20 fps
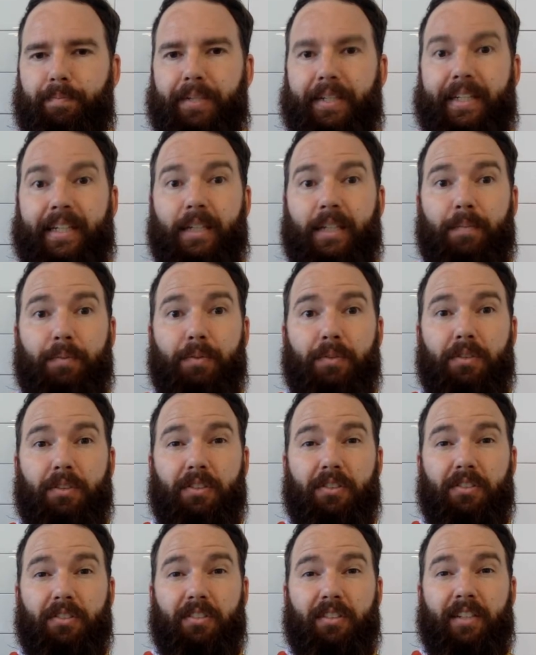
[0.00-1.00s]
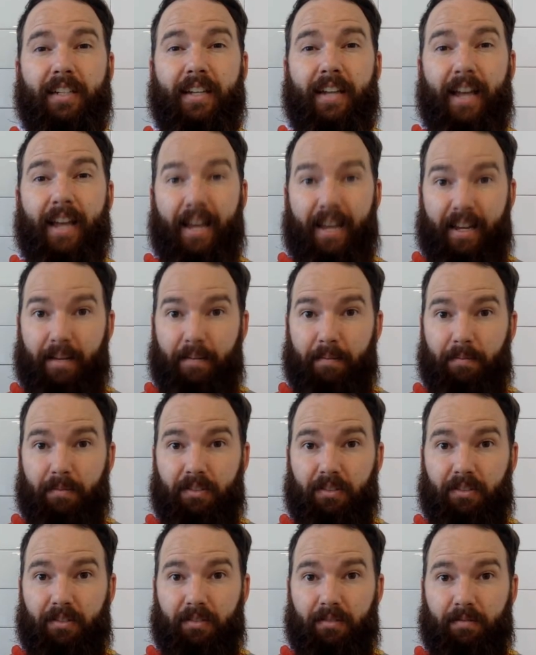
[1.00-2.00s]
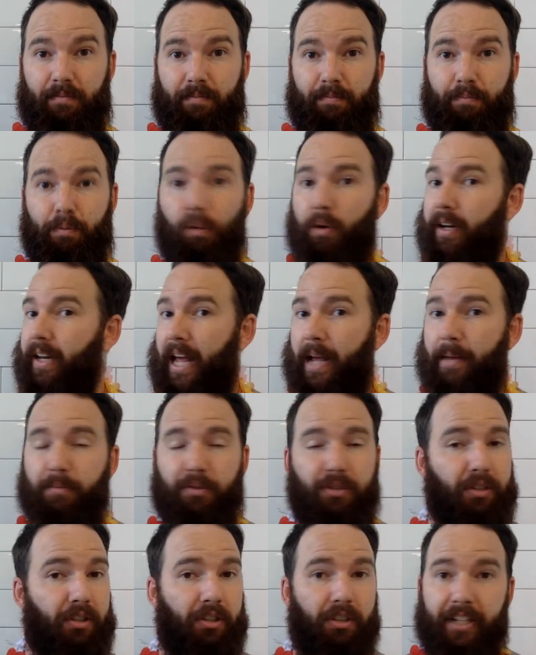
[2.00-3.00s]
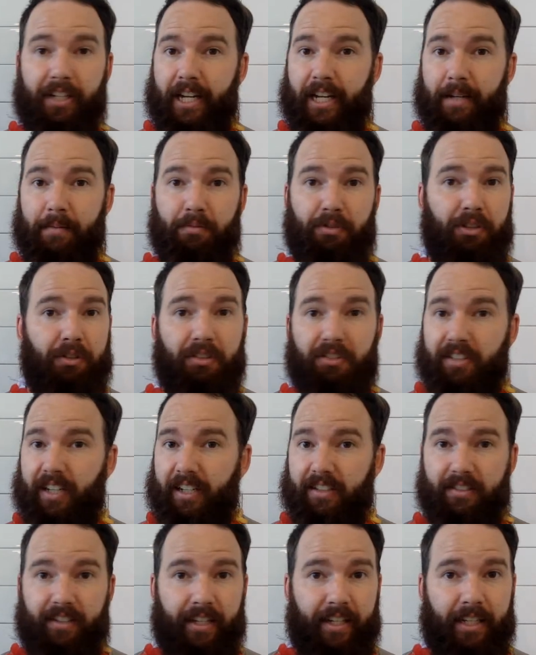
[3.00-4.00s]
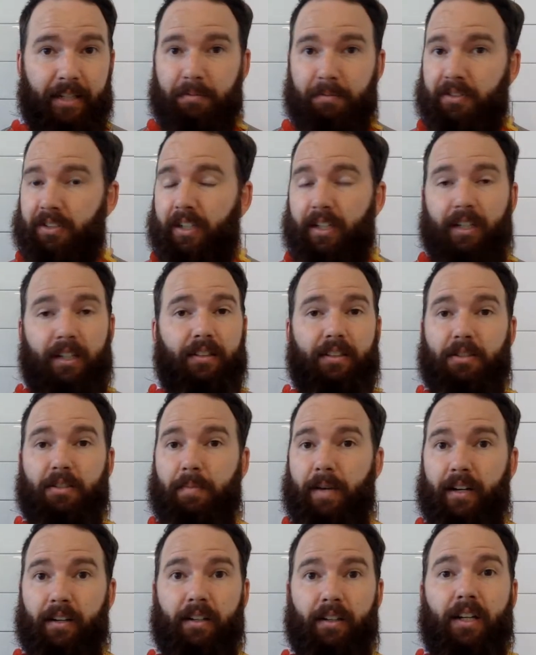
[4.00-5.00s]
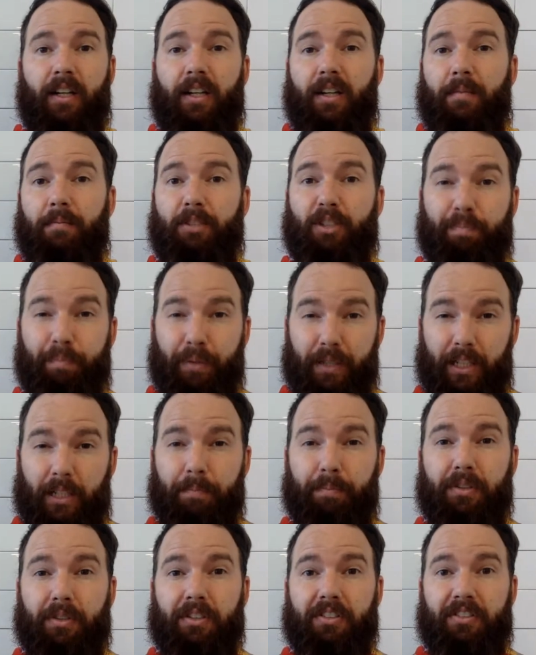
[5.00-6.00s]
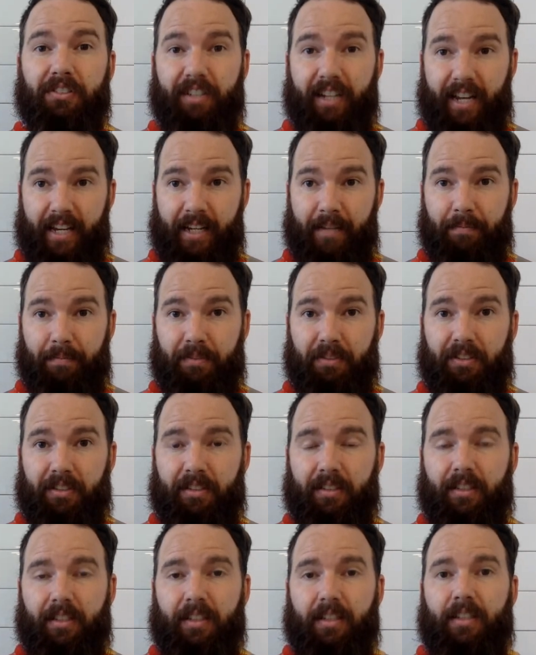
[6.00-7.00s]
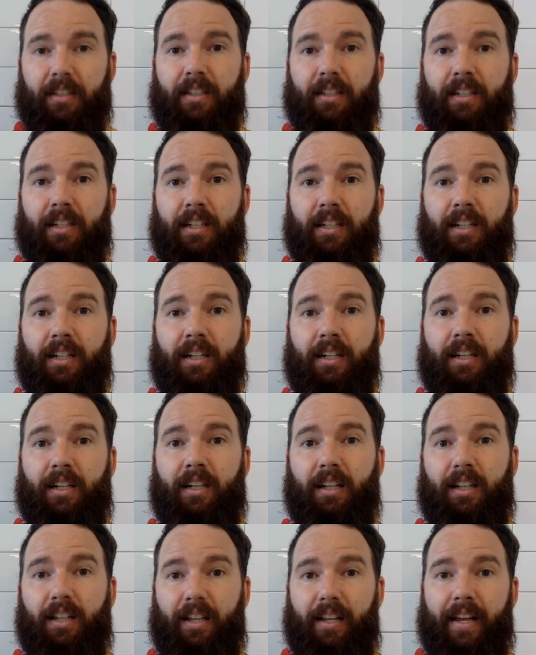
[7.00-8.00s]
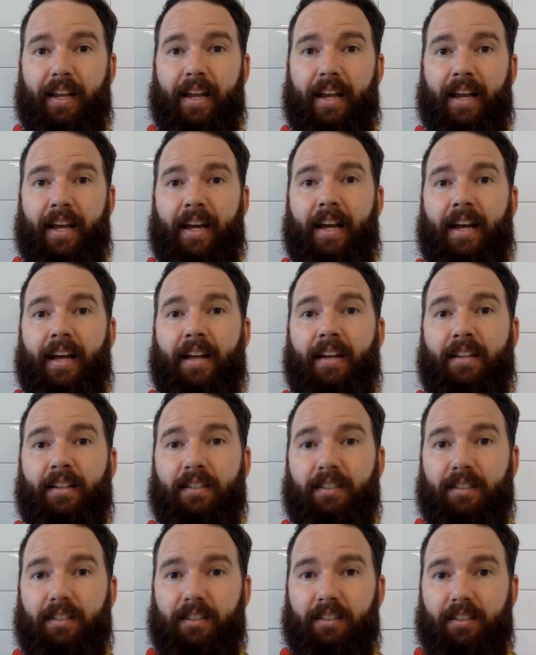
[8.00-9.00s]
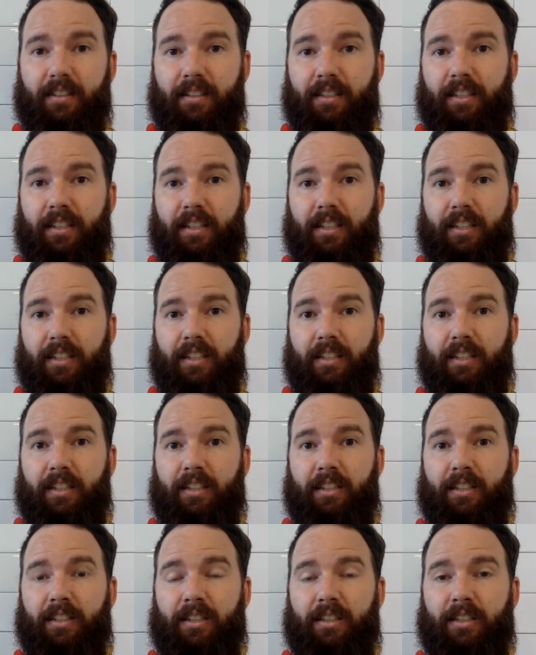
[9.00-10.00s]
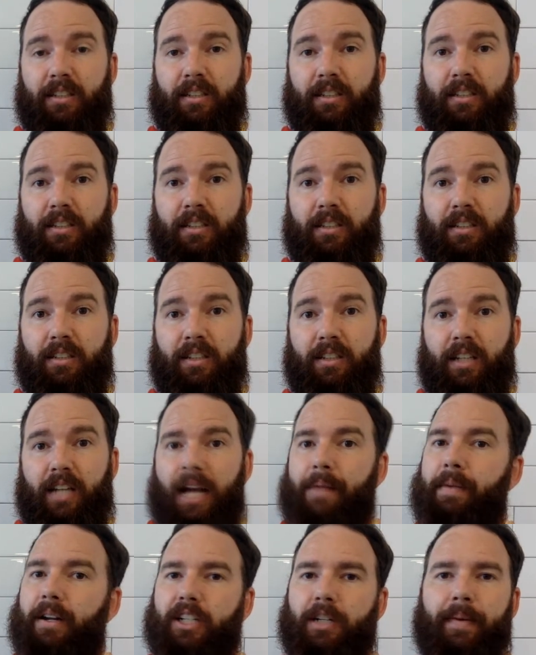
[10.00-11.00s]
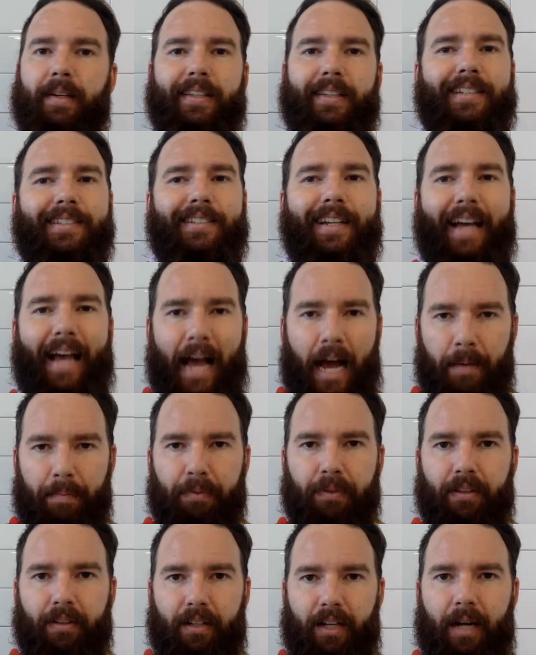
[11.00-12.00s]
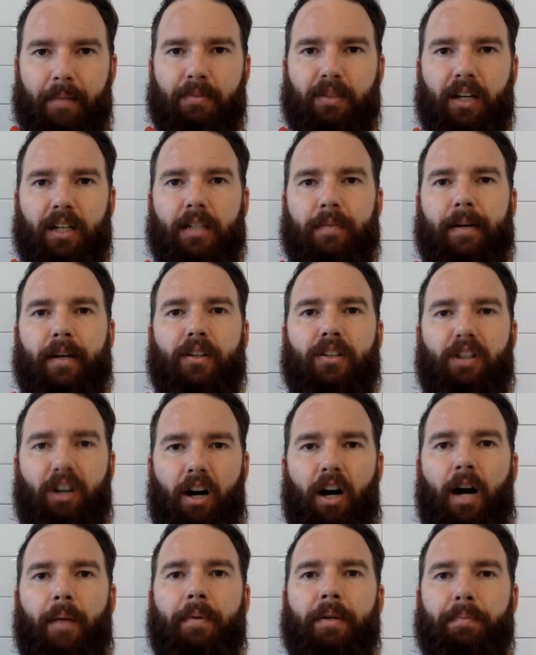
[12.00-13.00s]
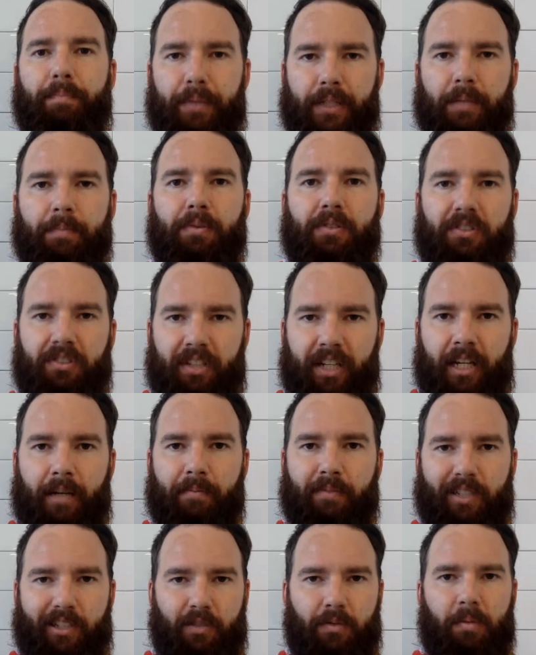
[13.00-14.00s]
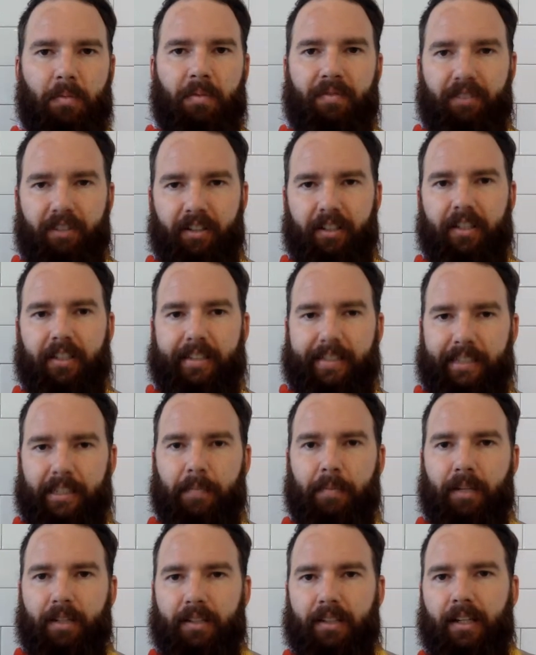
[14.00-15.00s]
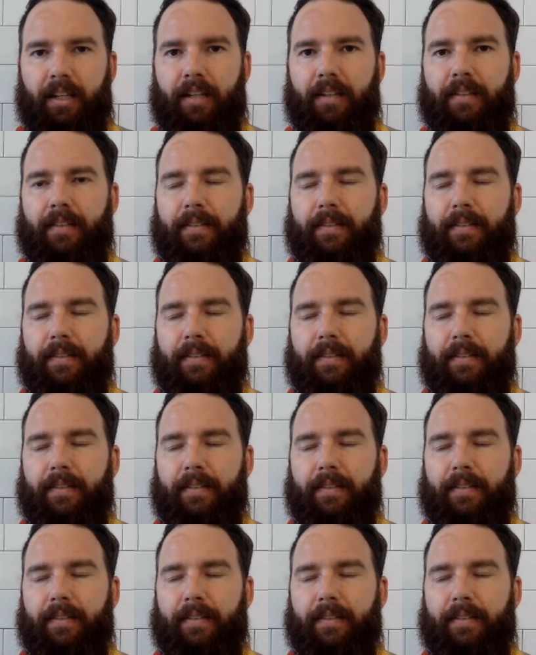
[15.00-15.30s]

people's names. Boy names, girl names, unisex names, doesn't matter, just people's names. And here, I'm not talking about things like Apple. I'm talking about common people's names. I just want to be very clear about that.